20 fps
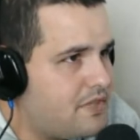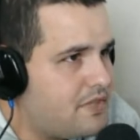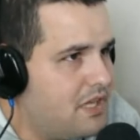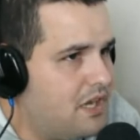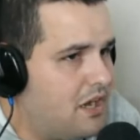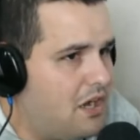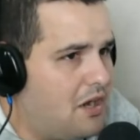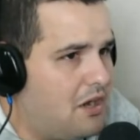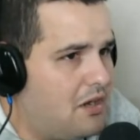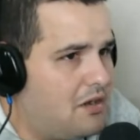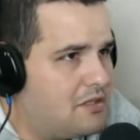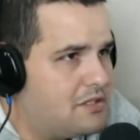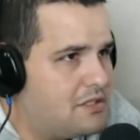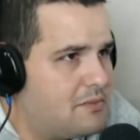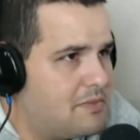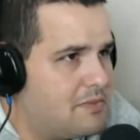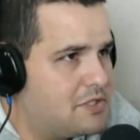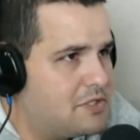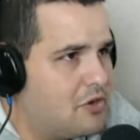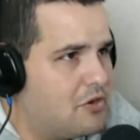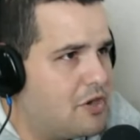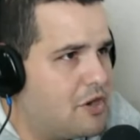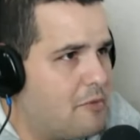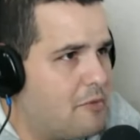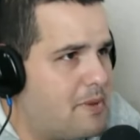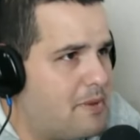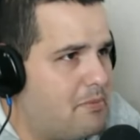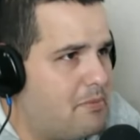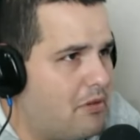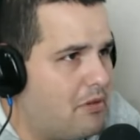uh, the majority
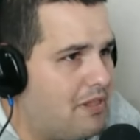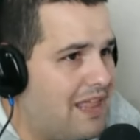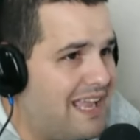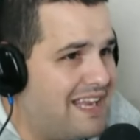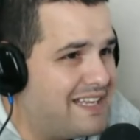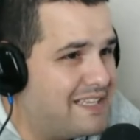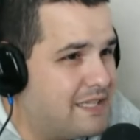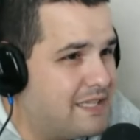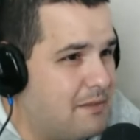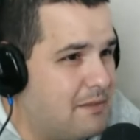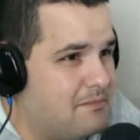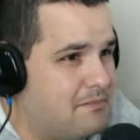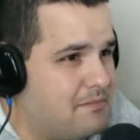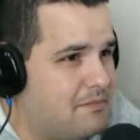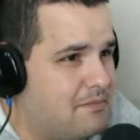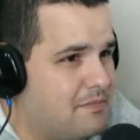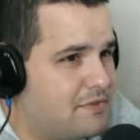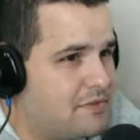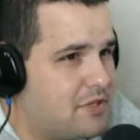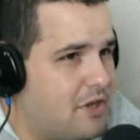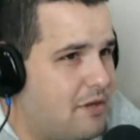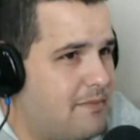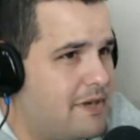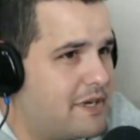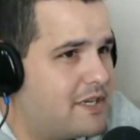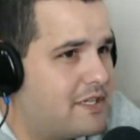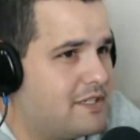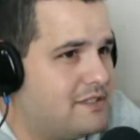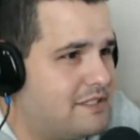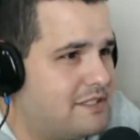of people like them. So I'm going
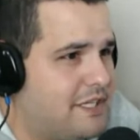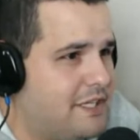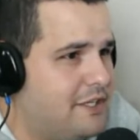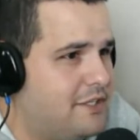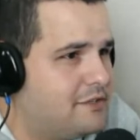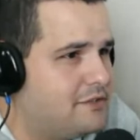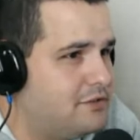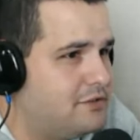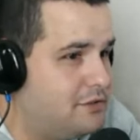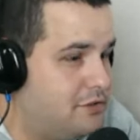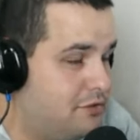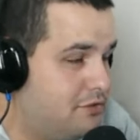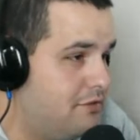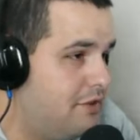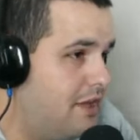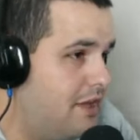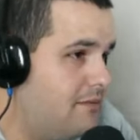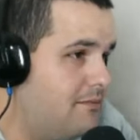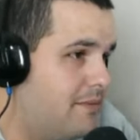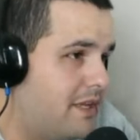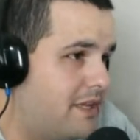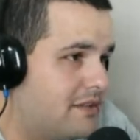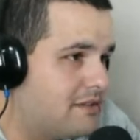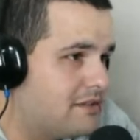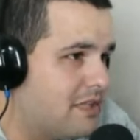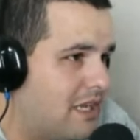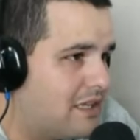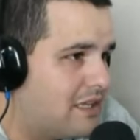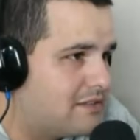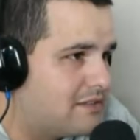to continue to do them
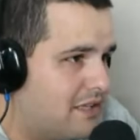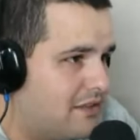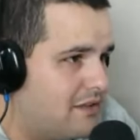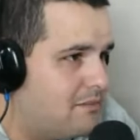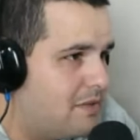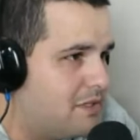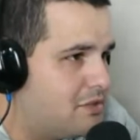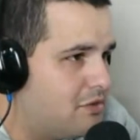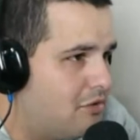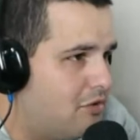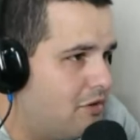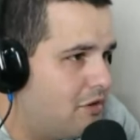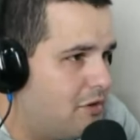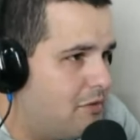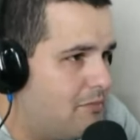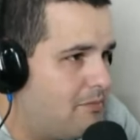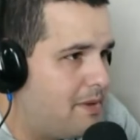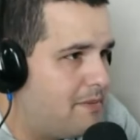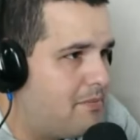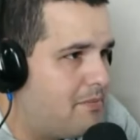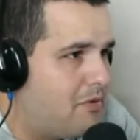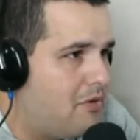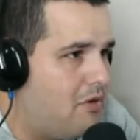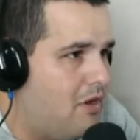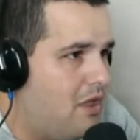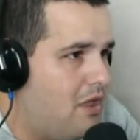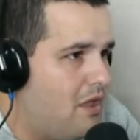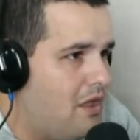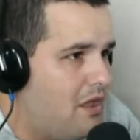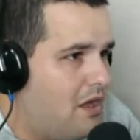because, like I said, the majority of people
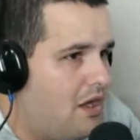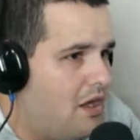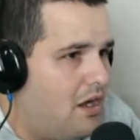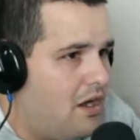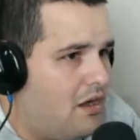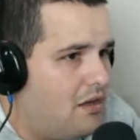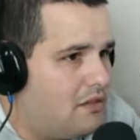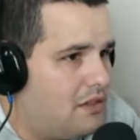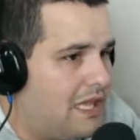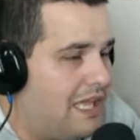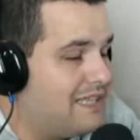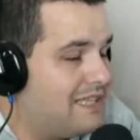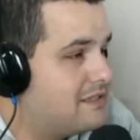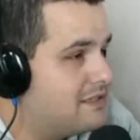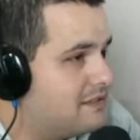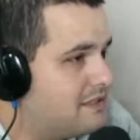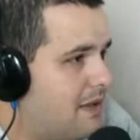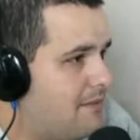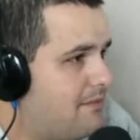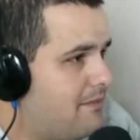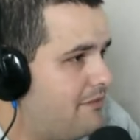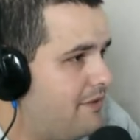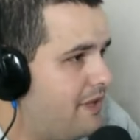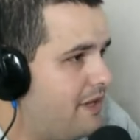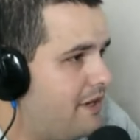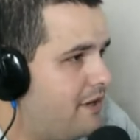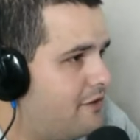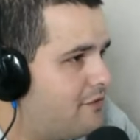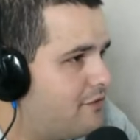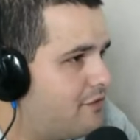uh, like this type of
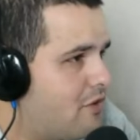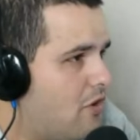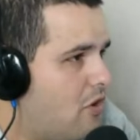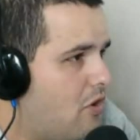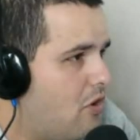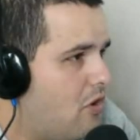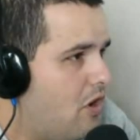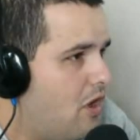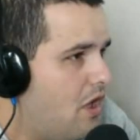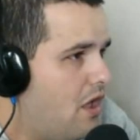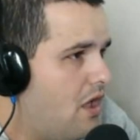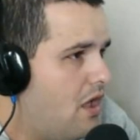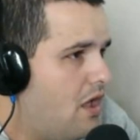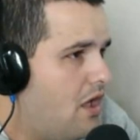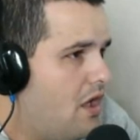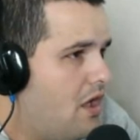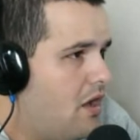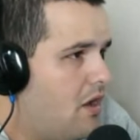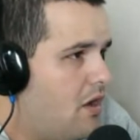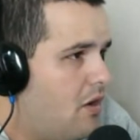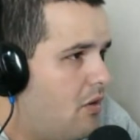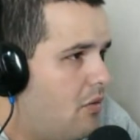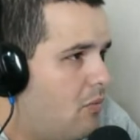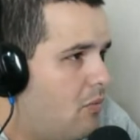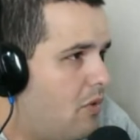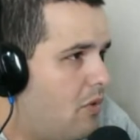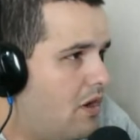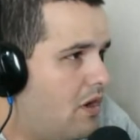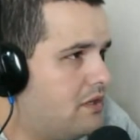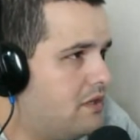video. So,
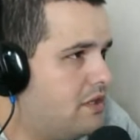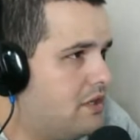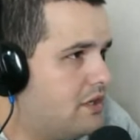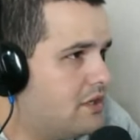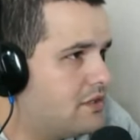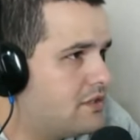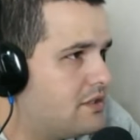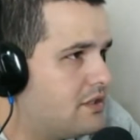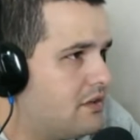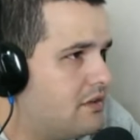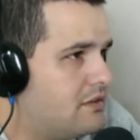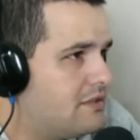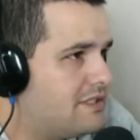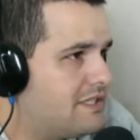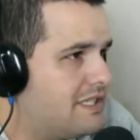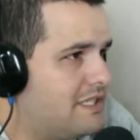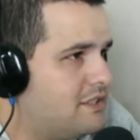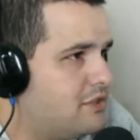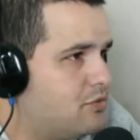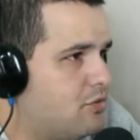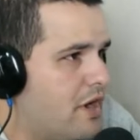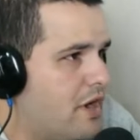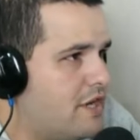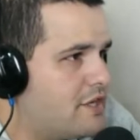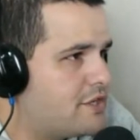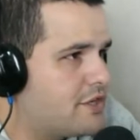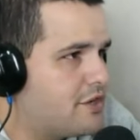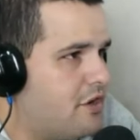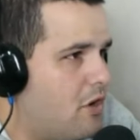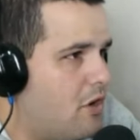what does
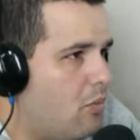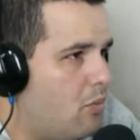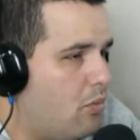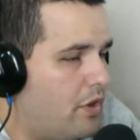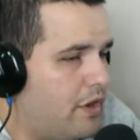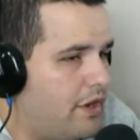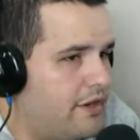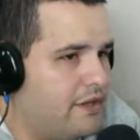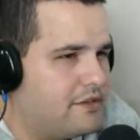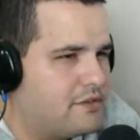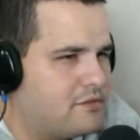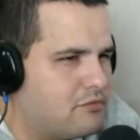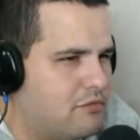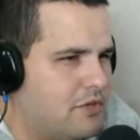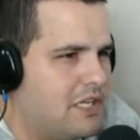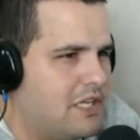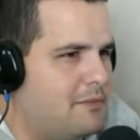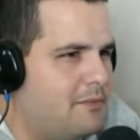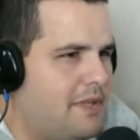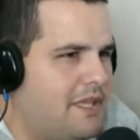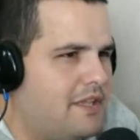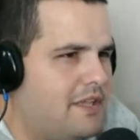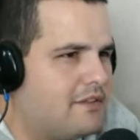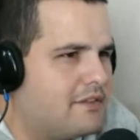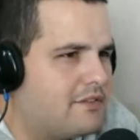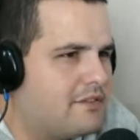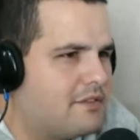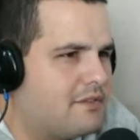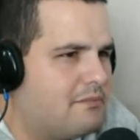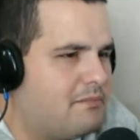situational awareness really
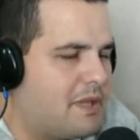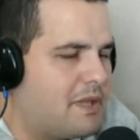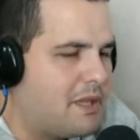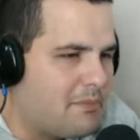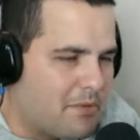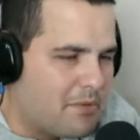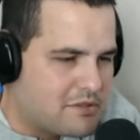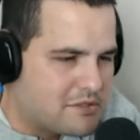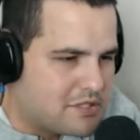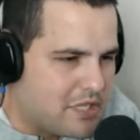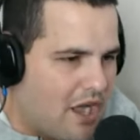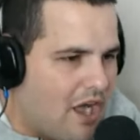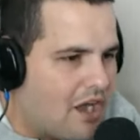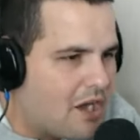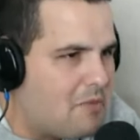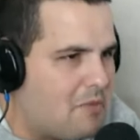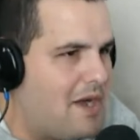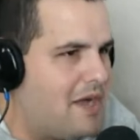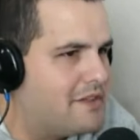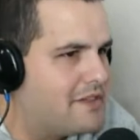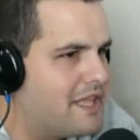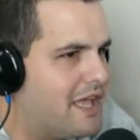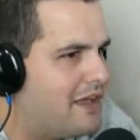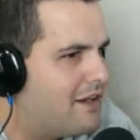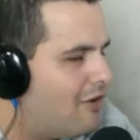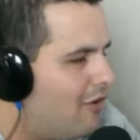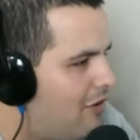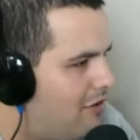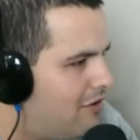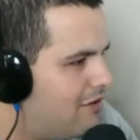means? People talk about that
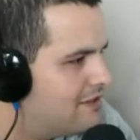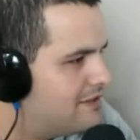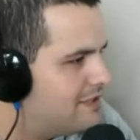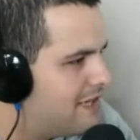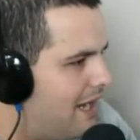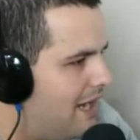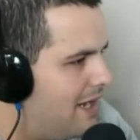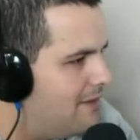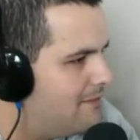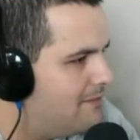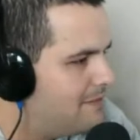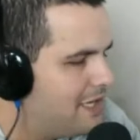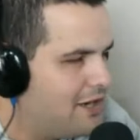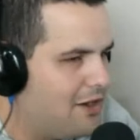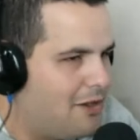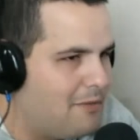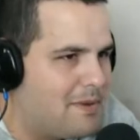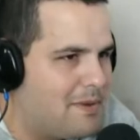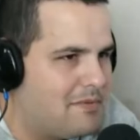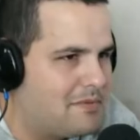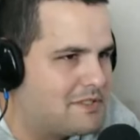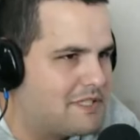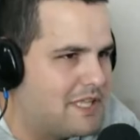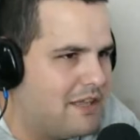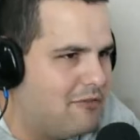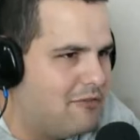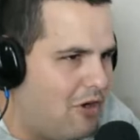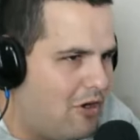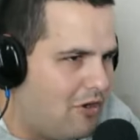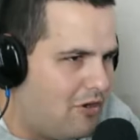all the time. You know, people
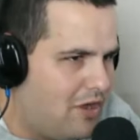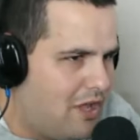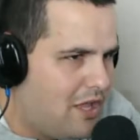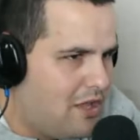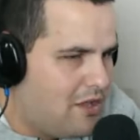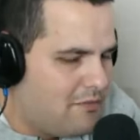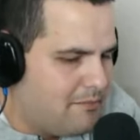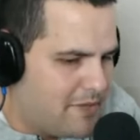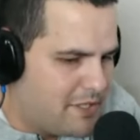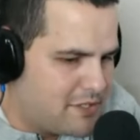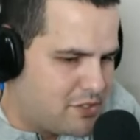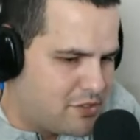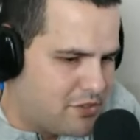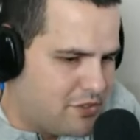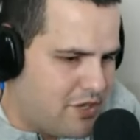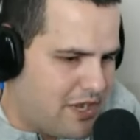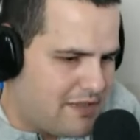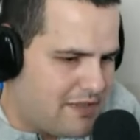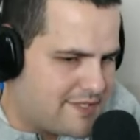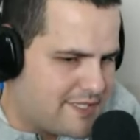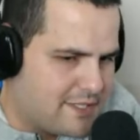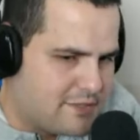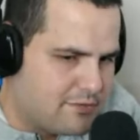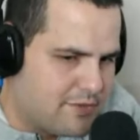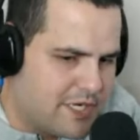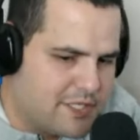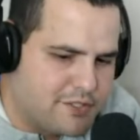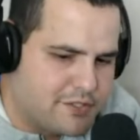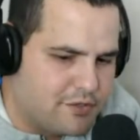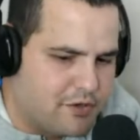say, well, make sure you have
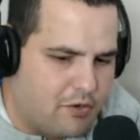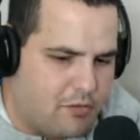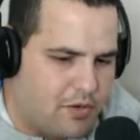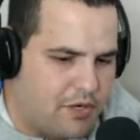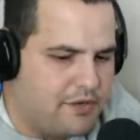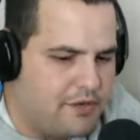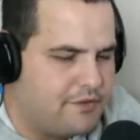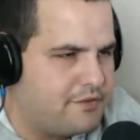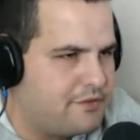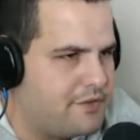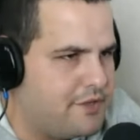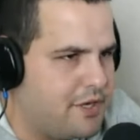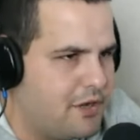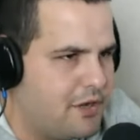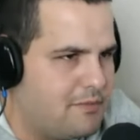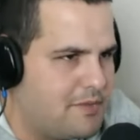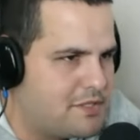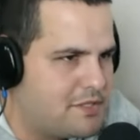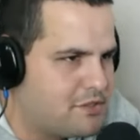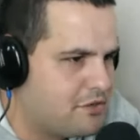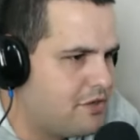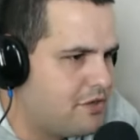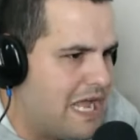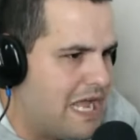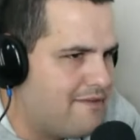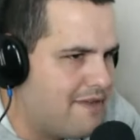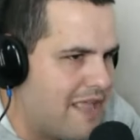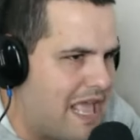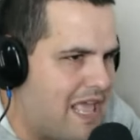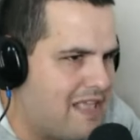situational awareness. You know, make sure you
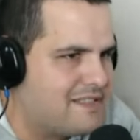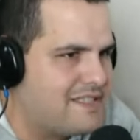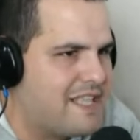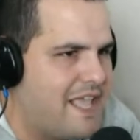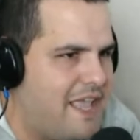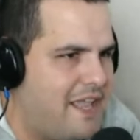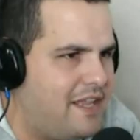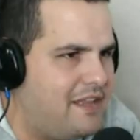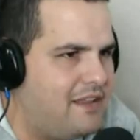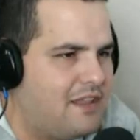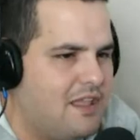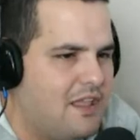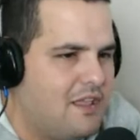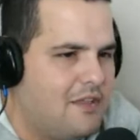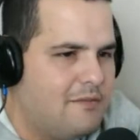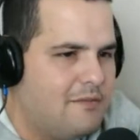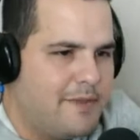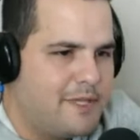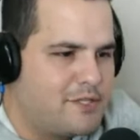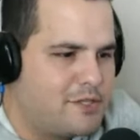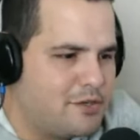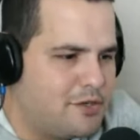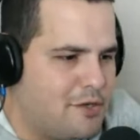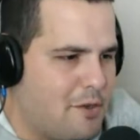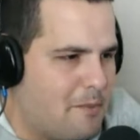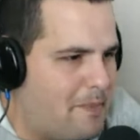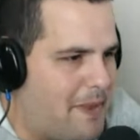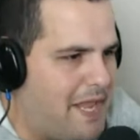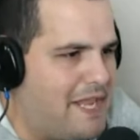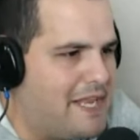have SA. Make sure
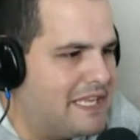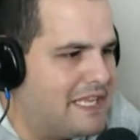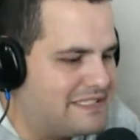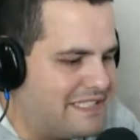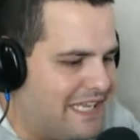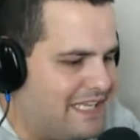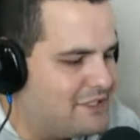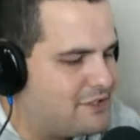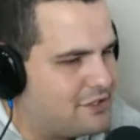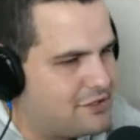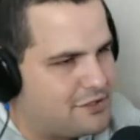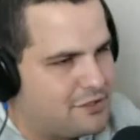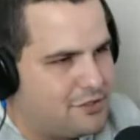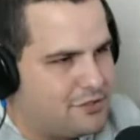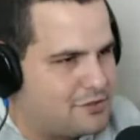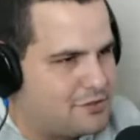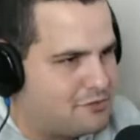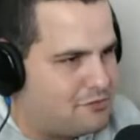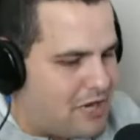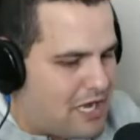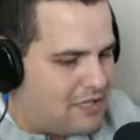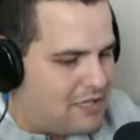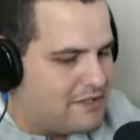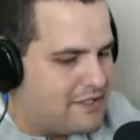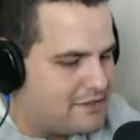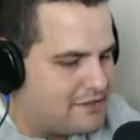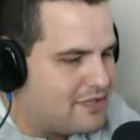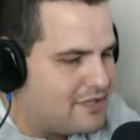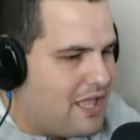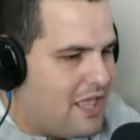you're paying attention to your
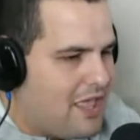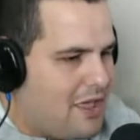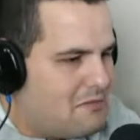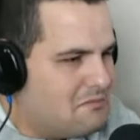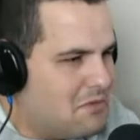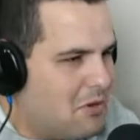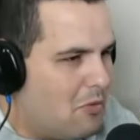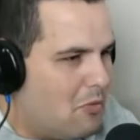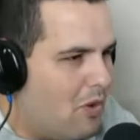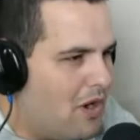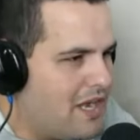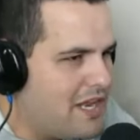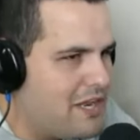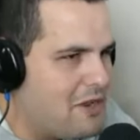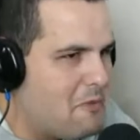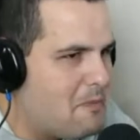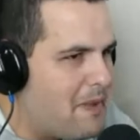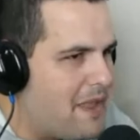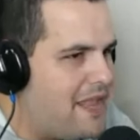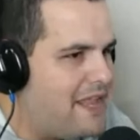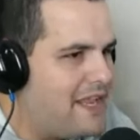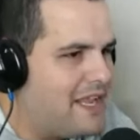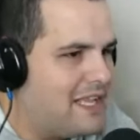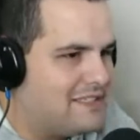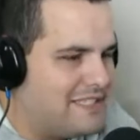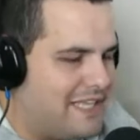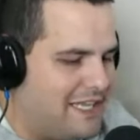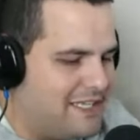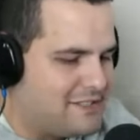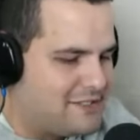surroundings. But what are you paying
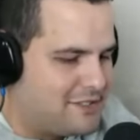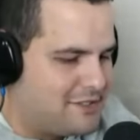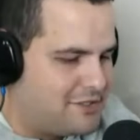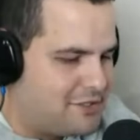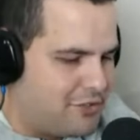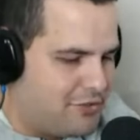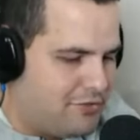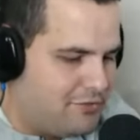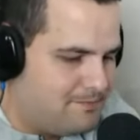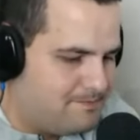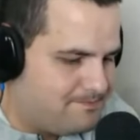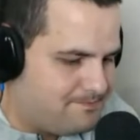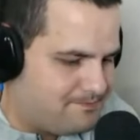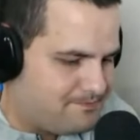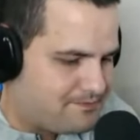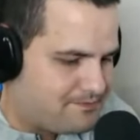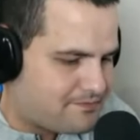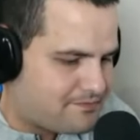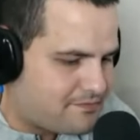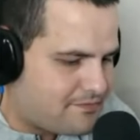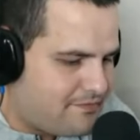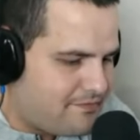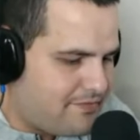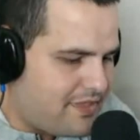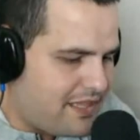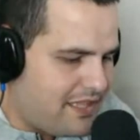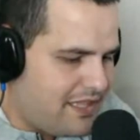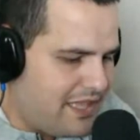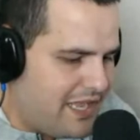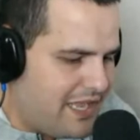attention to?
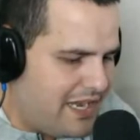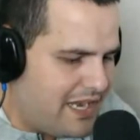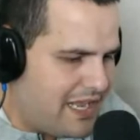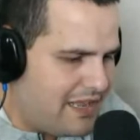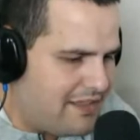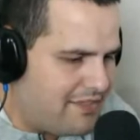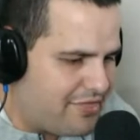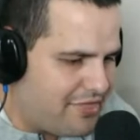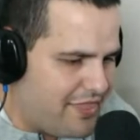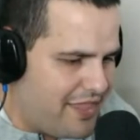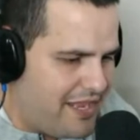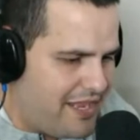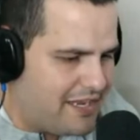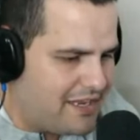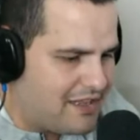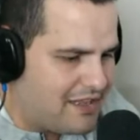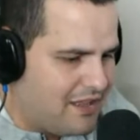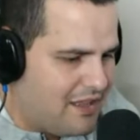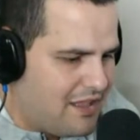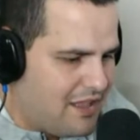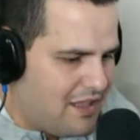And I think